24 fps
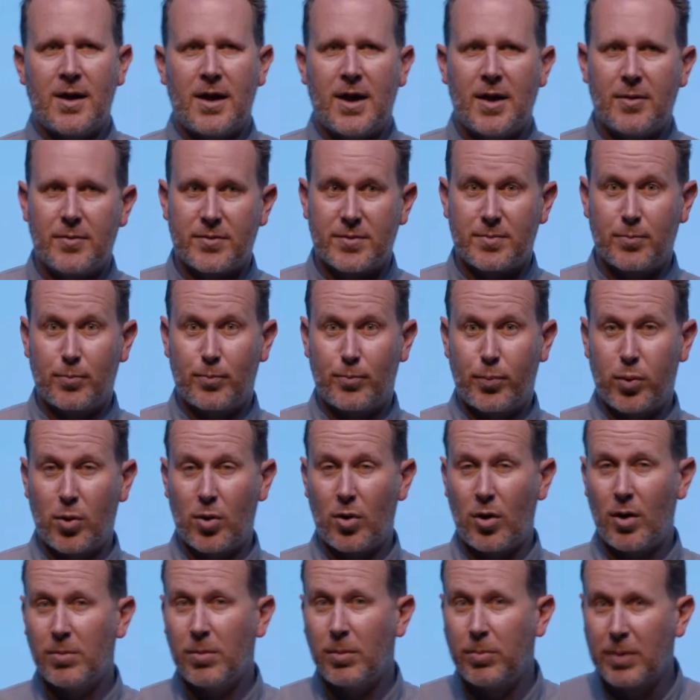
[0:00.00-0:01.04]
it's
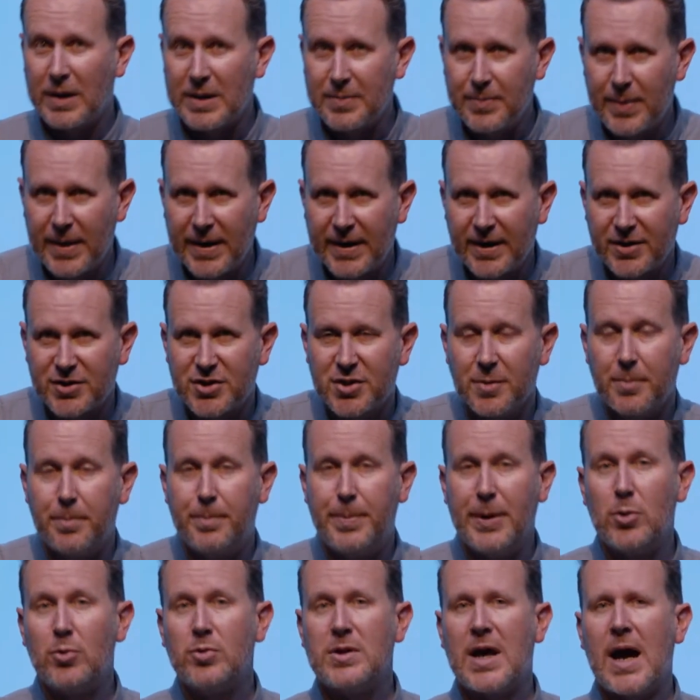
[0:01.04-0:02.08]
probably better to
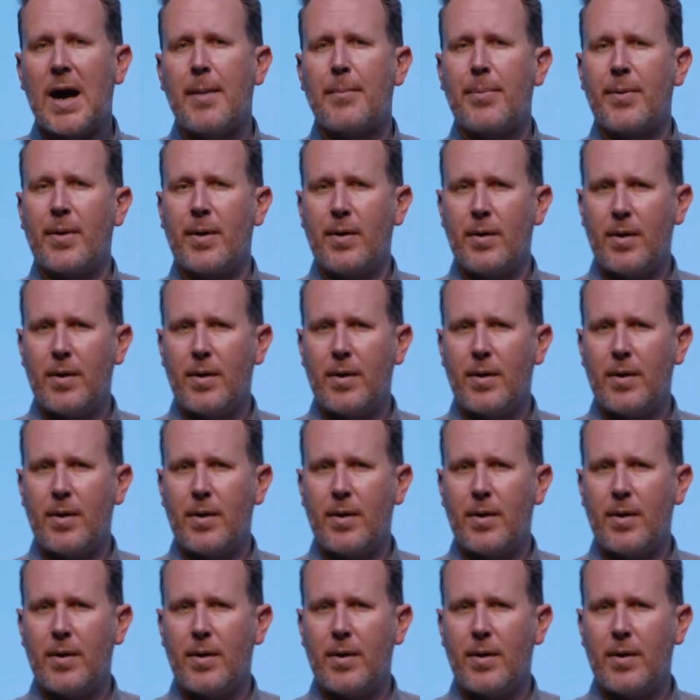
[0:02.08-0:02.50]
build up